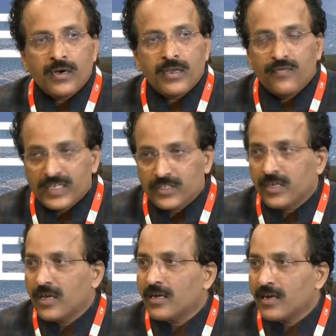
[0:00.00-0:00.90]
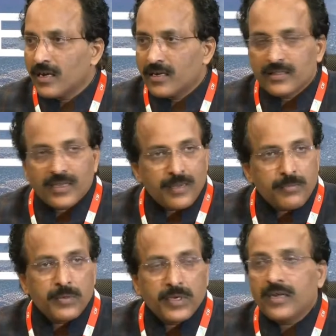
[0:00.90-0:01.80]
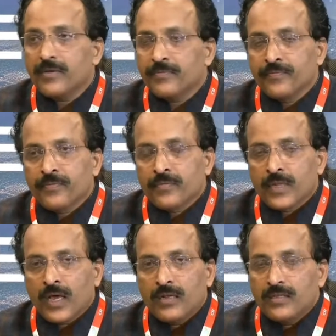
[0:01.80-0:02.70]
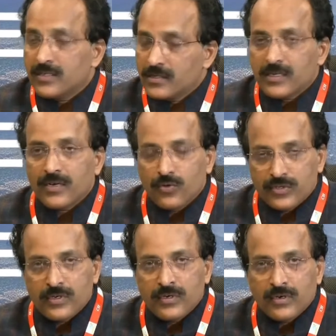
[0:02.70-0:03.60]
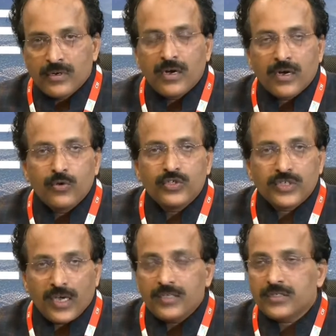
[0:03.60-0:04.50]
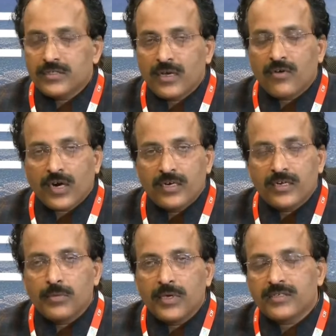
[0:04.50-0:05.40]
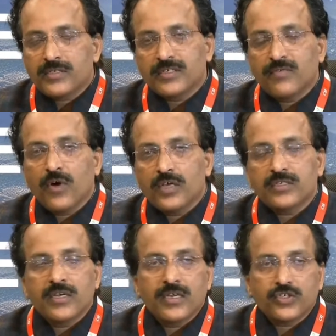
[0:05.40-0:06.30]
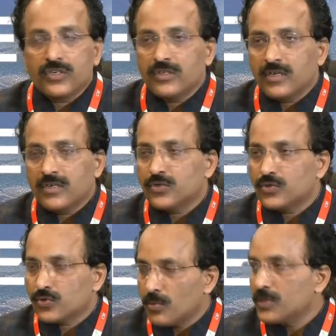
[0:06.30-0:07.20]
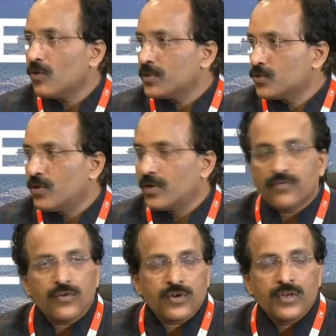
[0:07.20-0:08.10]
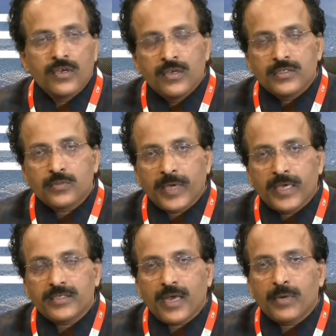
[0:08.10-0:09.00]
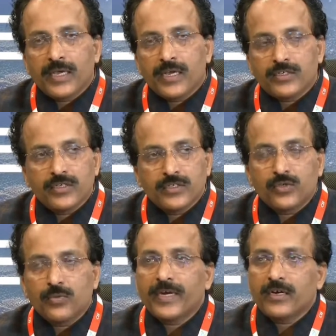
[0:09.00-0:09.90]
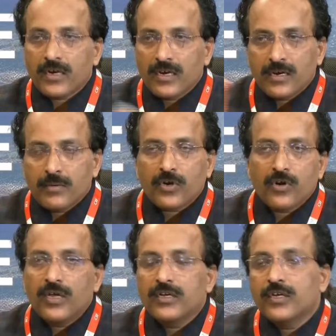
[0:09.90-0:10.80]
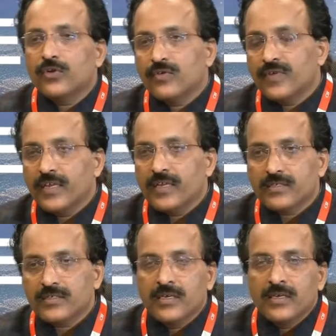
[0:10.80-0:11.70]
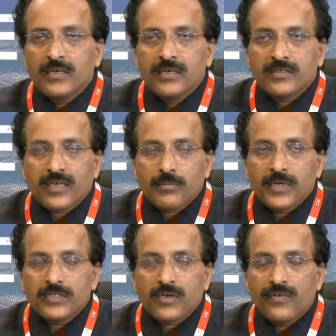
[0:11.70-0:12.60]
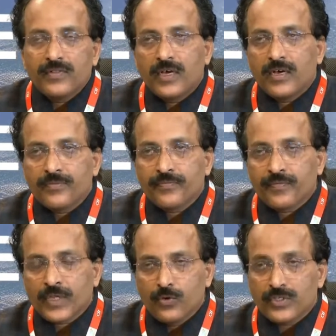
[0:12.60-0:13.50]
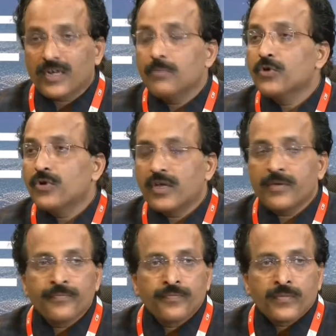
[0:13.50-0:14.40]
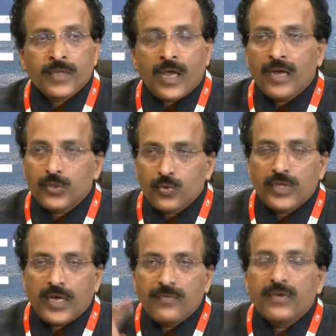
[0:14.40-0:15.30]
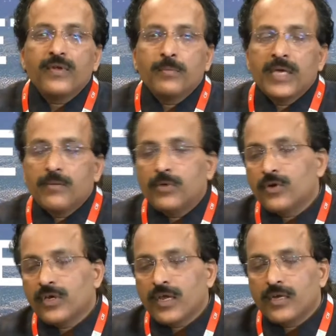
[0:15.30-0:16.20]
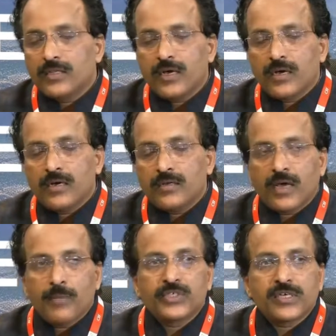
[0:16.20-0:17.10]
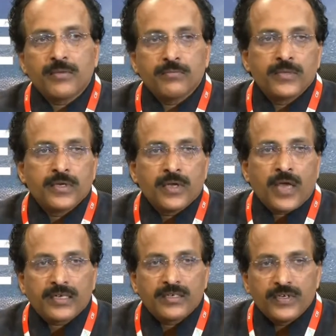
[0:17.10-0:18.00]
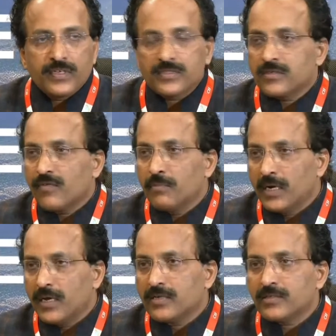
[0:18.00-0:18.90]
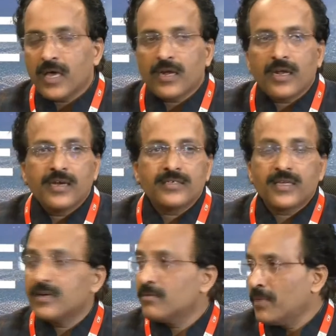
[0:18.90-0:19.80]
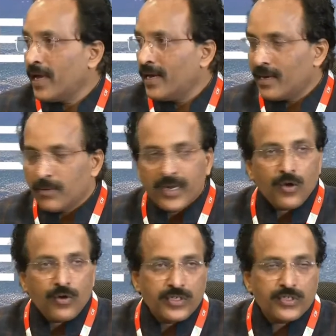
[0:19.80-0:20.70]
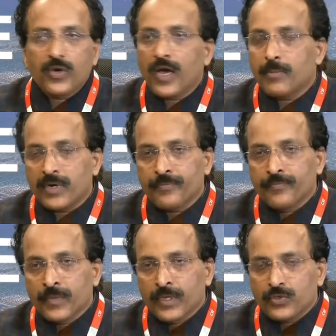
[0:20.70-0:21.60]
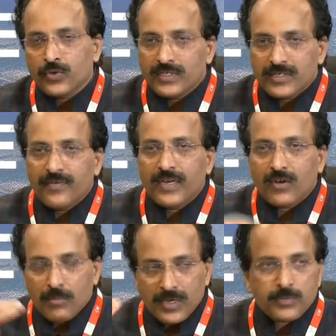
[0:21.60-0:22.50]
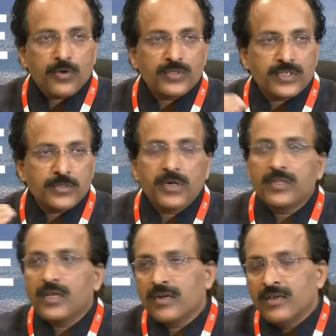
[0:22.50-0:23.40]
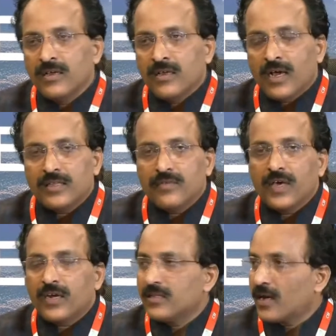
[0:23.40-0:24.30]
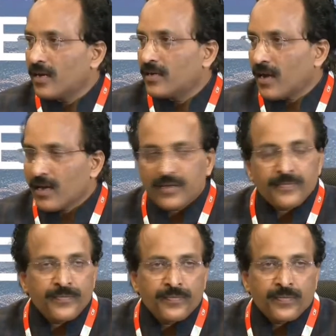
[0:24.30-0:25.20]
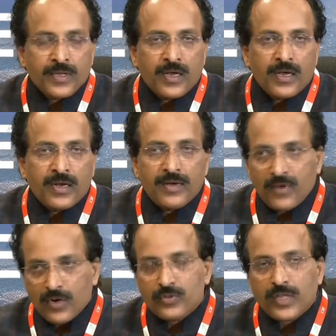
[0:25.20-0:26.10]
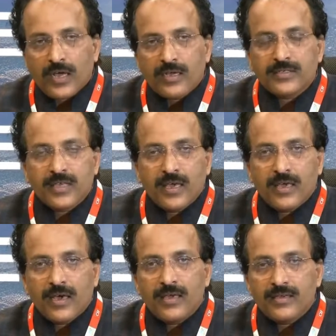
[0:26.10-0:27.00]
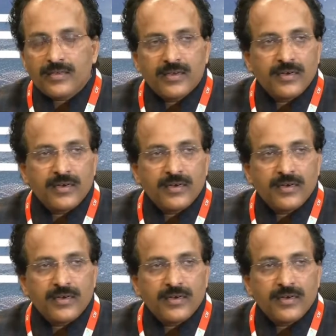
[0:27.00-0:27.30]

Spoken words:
investing and creating the capability. And this is a good change. Our country being such a vast nation, there is so much opportunity for space applications to penetrate and percolate into the various segments of the user community. And through that, we will be able to create the upstream activities of building satellites and enabling launches to happen. So it's a very complex process, but then I think we are in the right track. And I want to thank CII